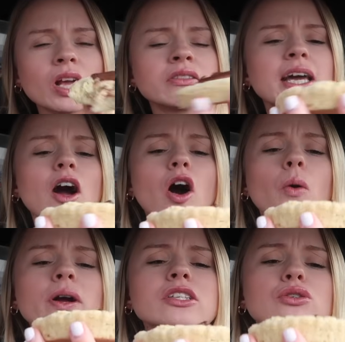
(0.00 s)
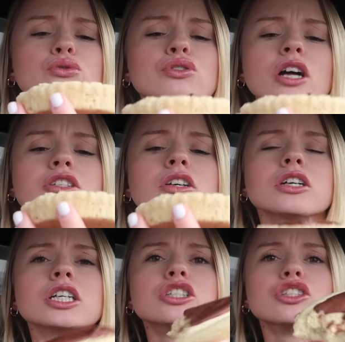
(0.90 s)
They always do such a
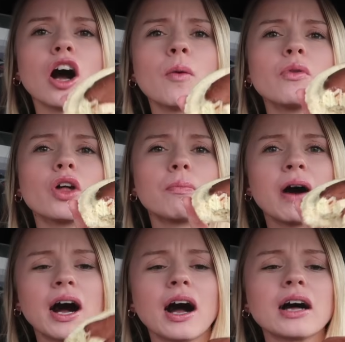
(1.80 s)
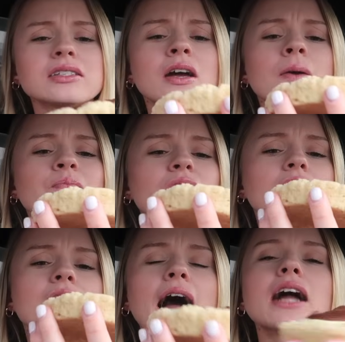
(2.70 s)
good job with their pies.
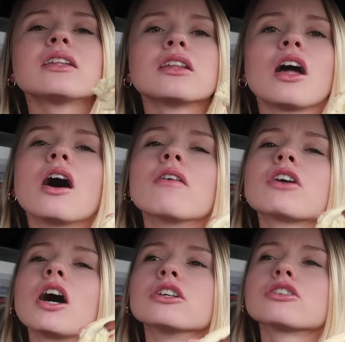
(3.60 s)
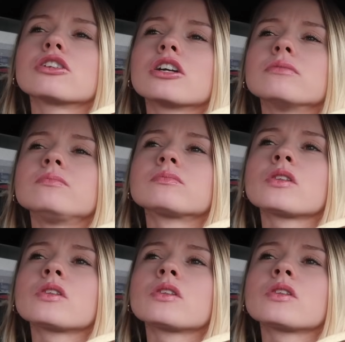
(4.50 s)
They're like, I love custard.